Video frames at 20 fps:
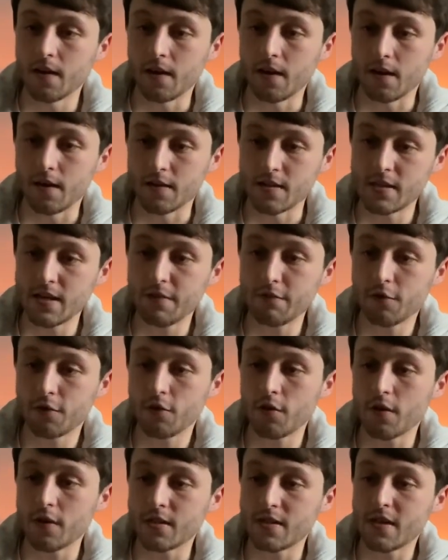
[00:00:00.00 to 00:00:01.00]
Stephen
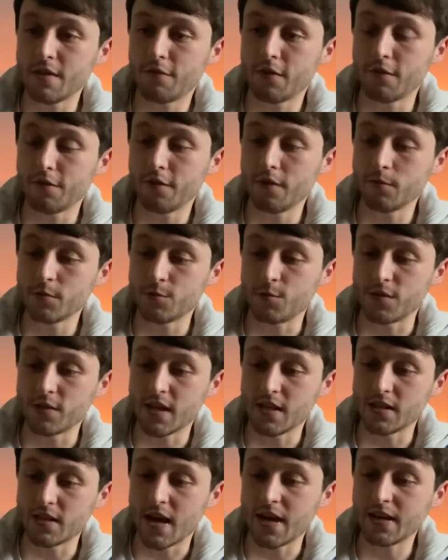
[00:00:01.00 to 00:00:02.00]
Thrower and Severin Films
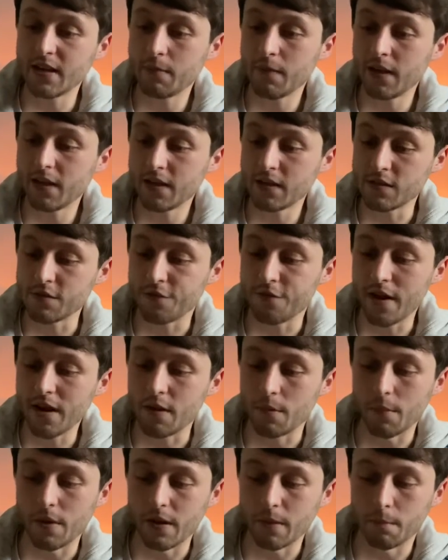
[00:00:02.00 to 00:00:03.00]
present Andy Milligan's
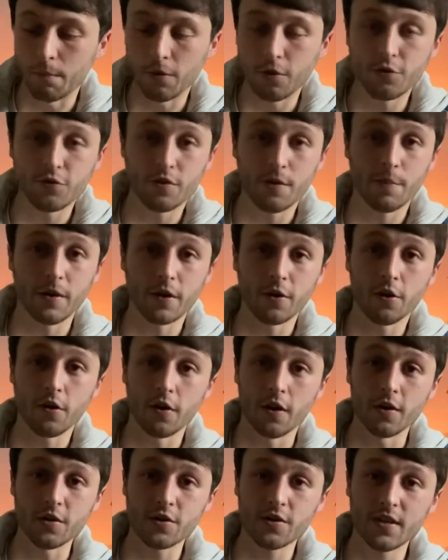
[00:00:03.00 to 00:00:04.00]
Venom in blood-dripping
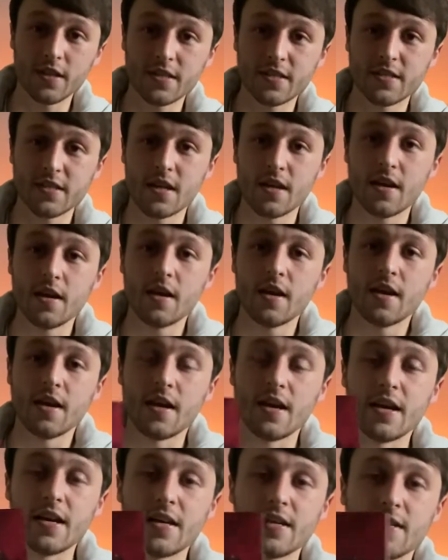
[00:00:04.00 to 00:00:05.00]
colour. So this
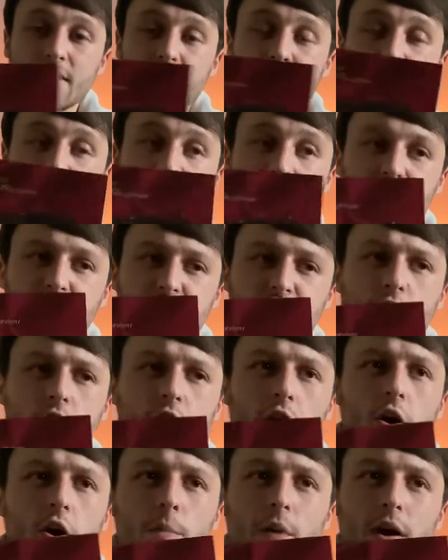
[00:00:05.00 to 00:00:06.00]
is, it's not an
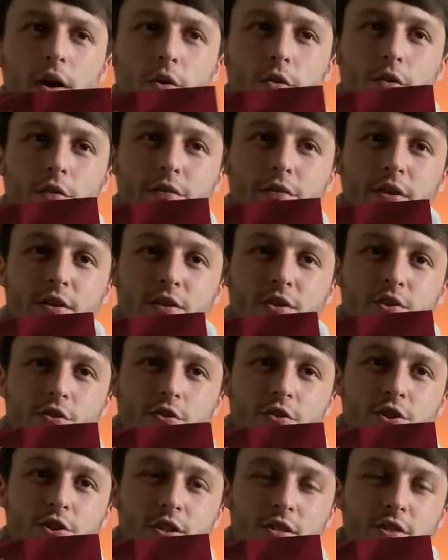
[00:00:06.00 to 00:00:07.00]
autobiography as
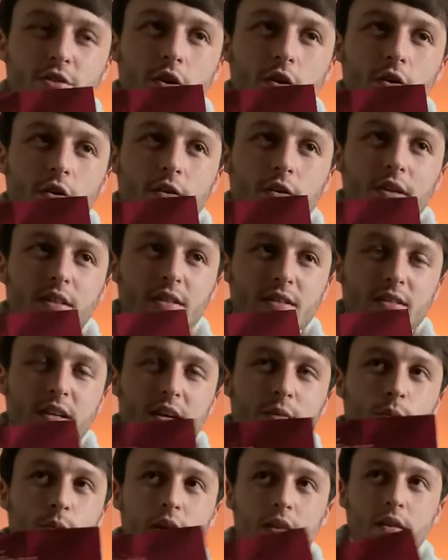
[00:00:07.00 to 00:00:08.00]
such. It's not in the
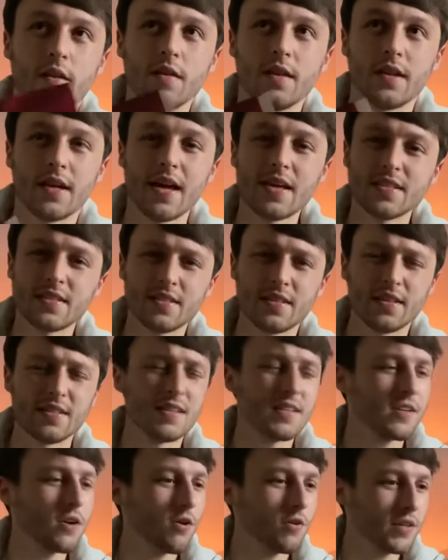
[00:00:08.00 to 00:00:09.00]
same way that is
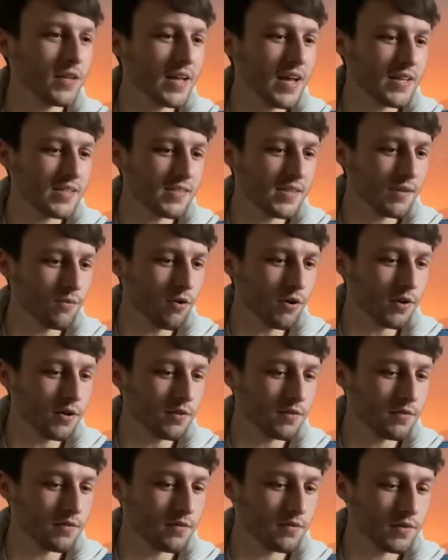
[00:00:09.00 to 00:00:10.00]
it called the Ghastly One?
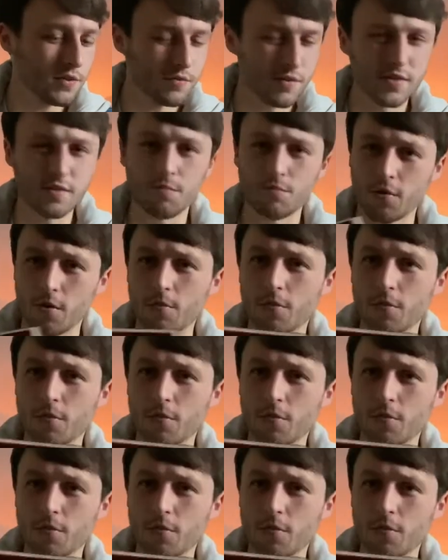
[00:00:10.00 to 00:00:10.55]
There is a proper